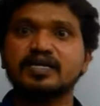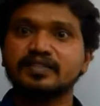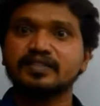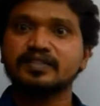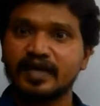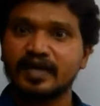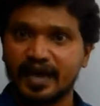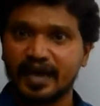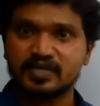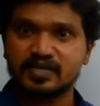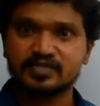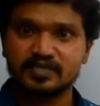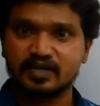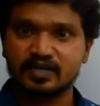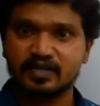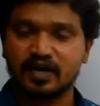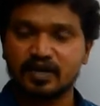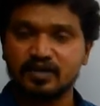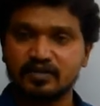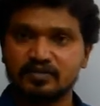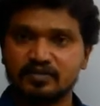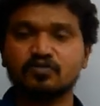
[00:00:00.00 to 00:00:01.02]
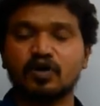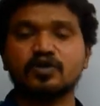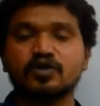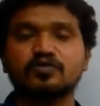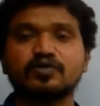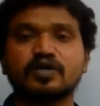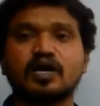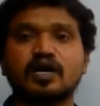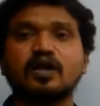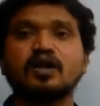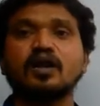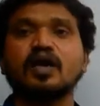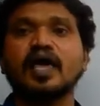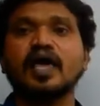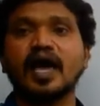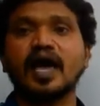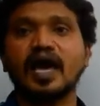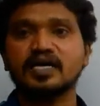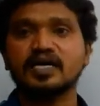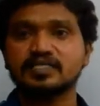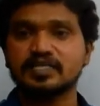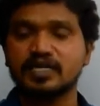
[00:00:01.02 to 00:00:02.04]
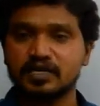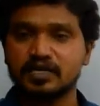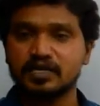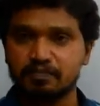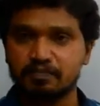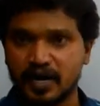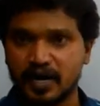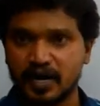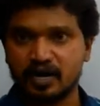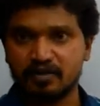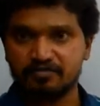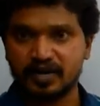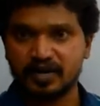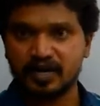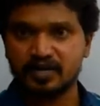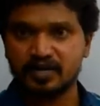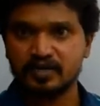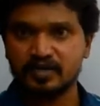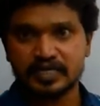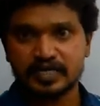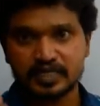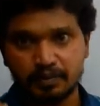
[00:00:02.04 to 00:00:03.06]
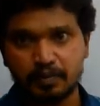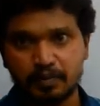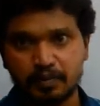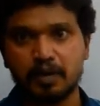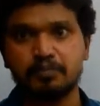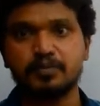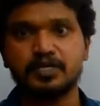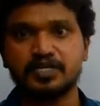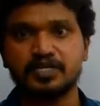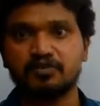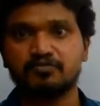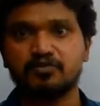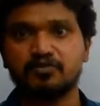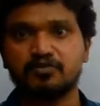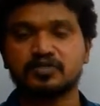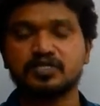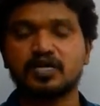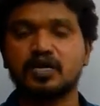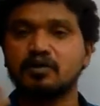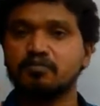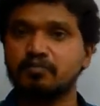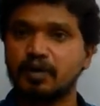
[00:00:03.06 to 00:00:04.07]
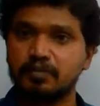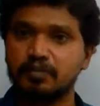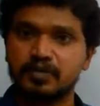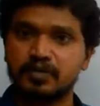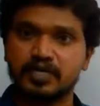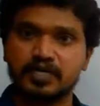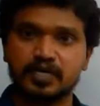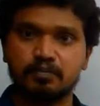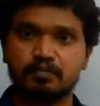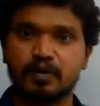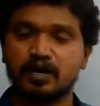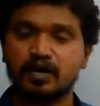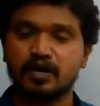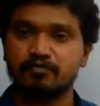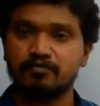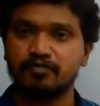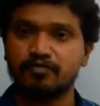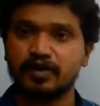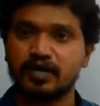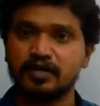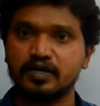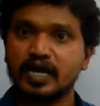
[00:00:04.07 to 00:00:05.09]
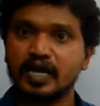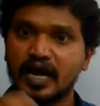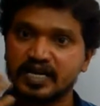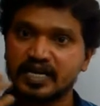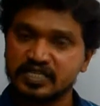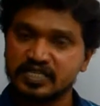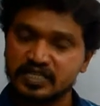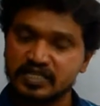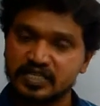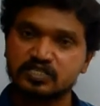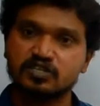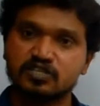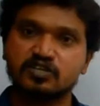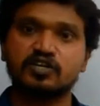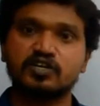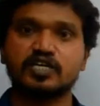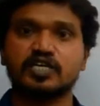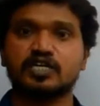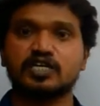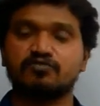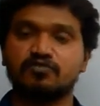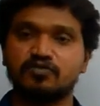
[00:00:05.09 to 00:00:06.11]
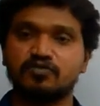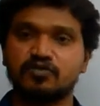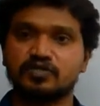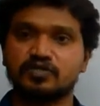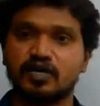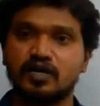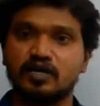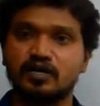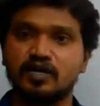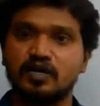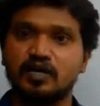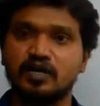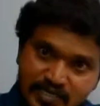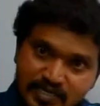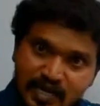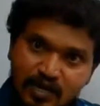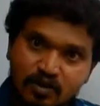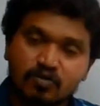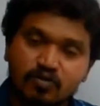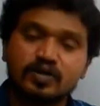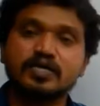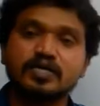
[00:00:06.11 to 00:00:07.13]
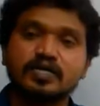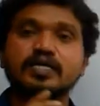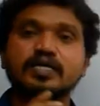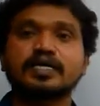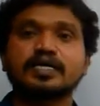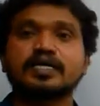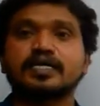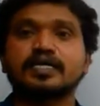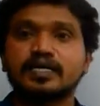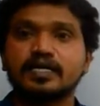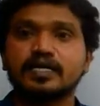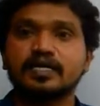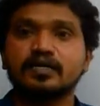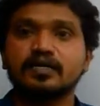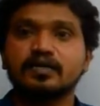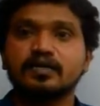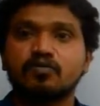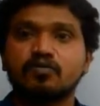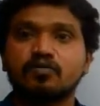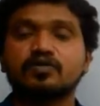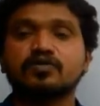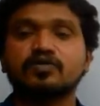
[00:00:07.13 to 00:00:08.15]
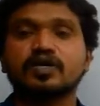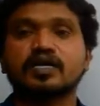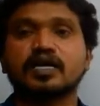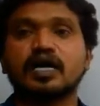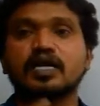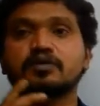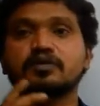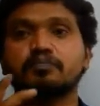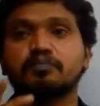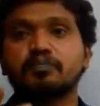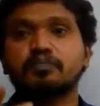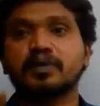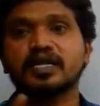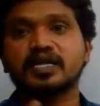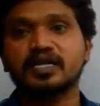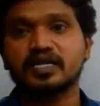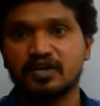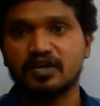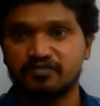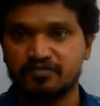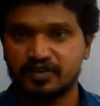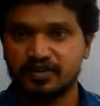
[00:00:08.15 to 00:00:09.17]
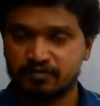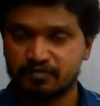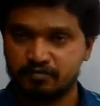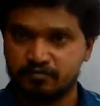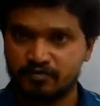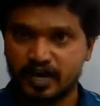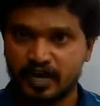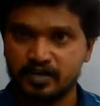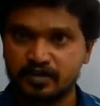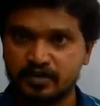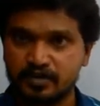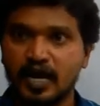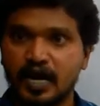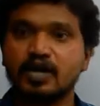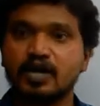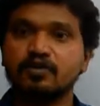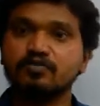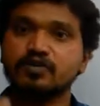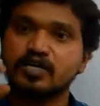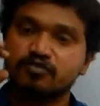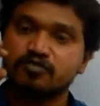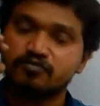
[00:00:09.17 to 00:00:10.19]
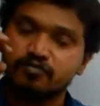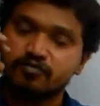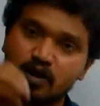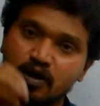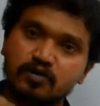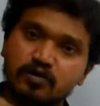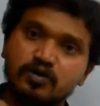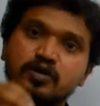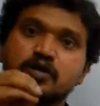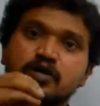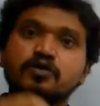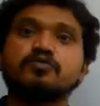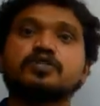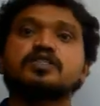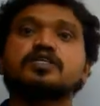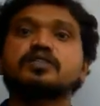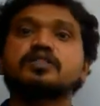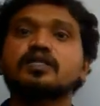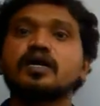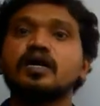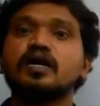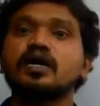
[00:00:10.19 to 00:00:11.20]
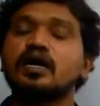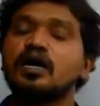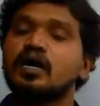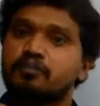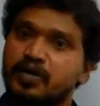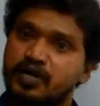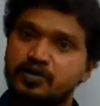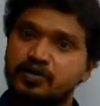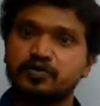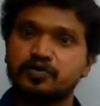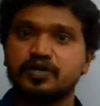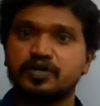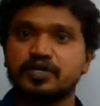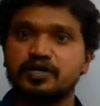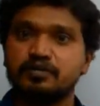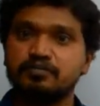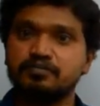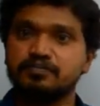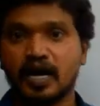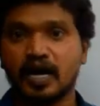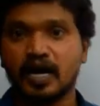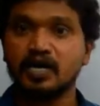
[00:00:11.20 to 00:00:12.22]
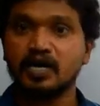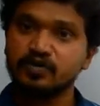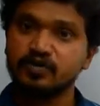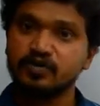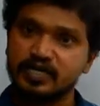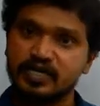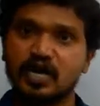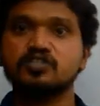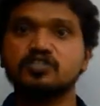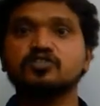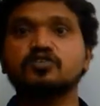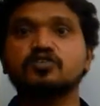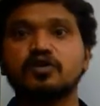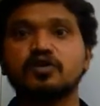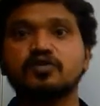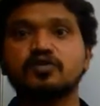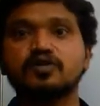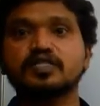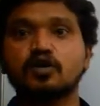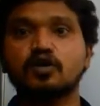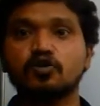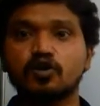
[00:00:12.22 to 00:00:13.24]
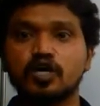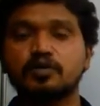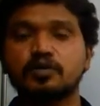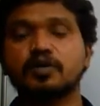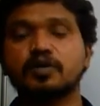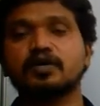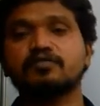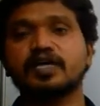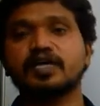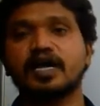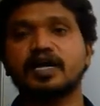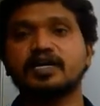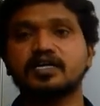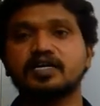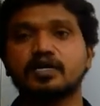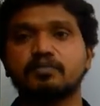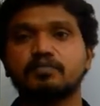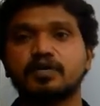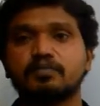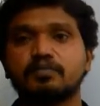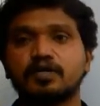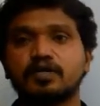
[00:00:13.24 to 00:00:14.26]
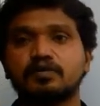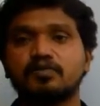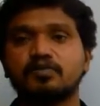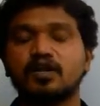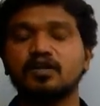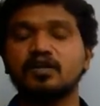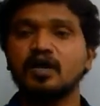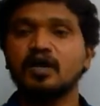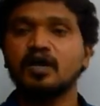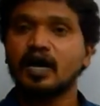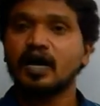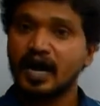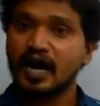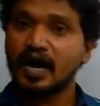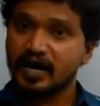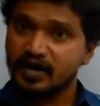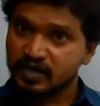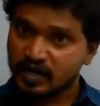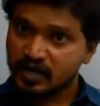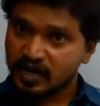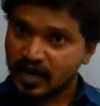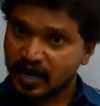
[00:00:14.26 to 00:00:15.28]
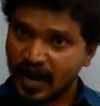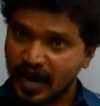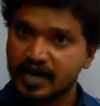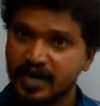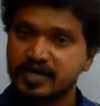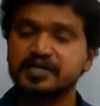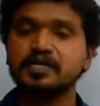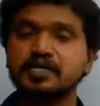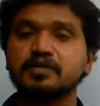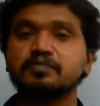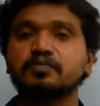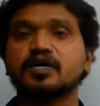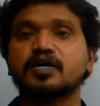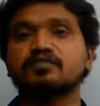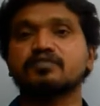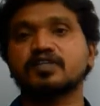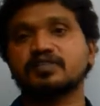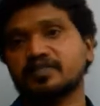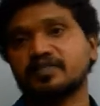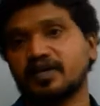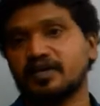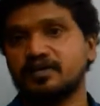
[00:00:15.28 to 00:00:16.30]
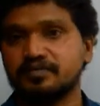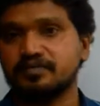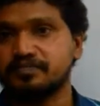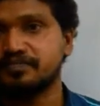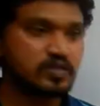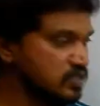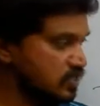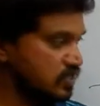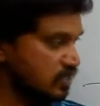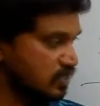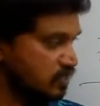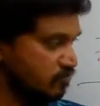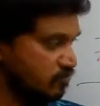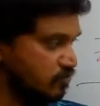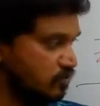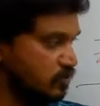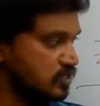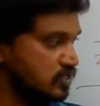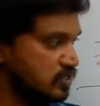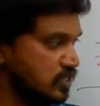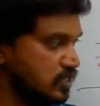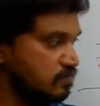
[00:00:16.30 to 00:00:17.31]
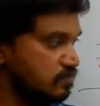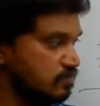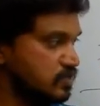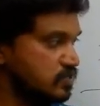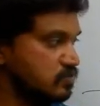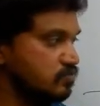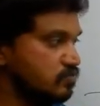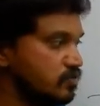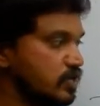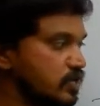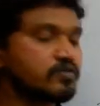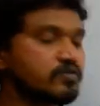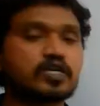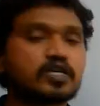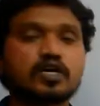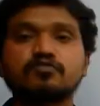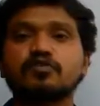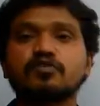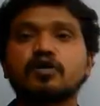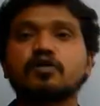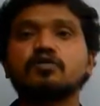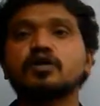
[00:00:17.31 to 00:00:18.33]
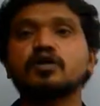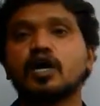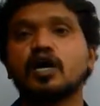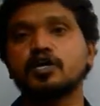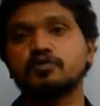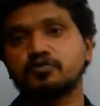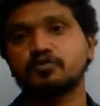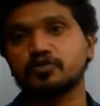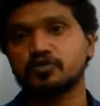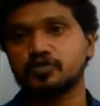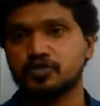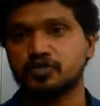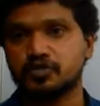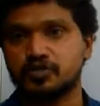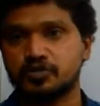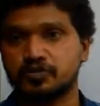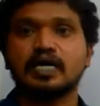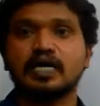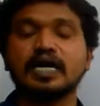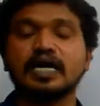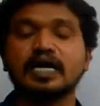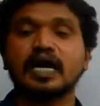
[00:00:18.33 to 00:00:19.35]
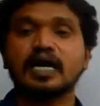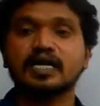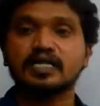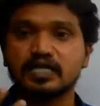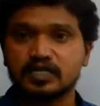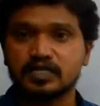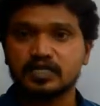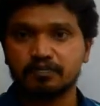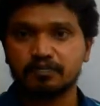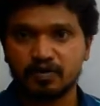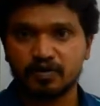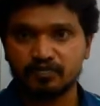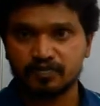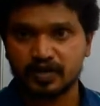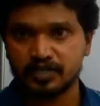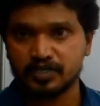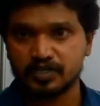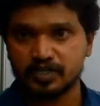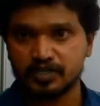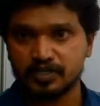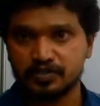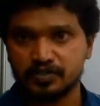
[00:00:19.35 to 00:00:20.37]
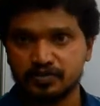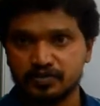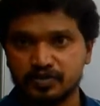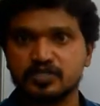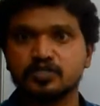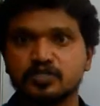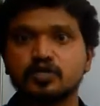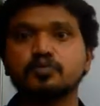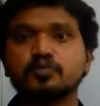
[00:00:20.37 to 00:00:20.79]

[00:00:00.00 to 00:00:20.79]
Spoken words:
in the axilla, what we call axillary pad of fat, in the popliteal fossa, popliteal pad of fat, and in the ischiorectal fossa surrounding the kidney, what we are calling perinephric fat, and we can found within the peritoneum, and we can also found in the lower part of the anterior abdominal wall and anterior part of the thigh. These are the few examples where we can found adipose tissue. And another type of connective tissue is